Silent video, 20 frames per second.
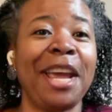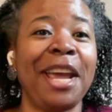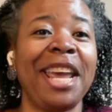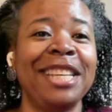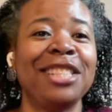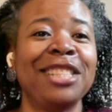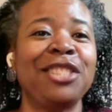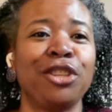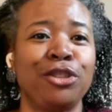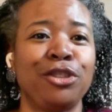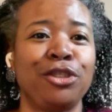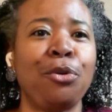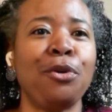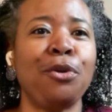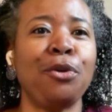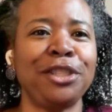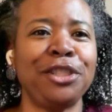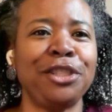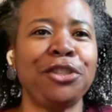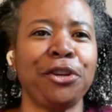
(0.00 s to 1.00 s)
is the
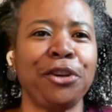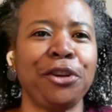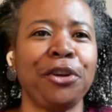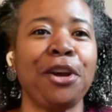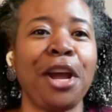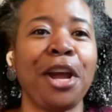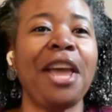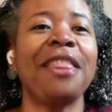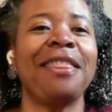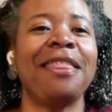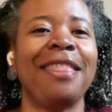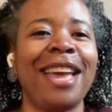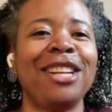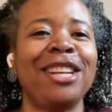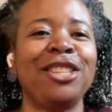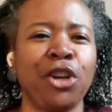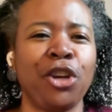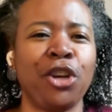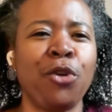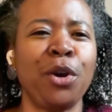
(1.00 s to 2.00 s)
torture that
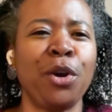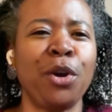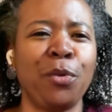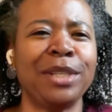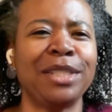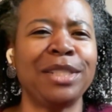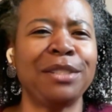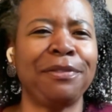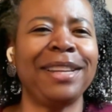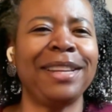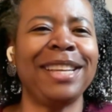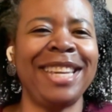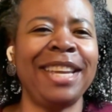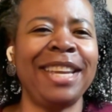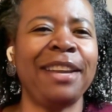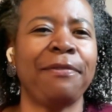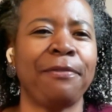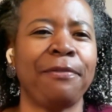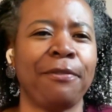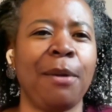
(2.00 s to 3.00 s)
Jonah was
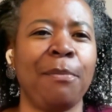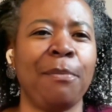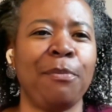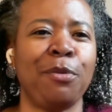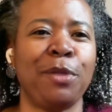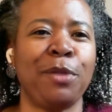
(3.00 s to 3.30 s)
fleeing from.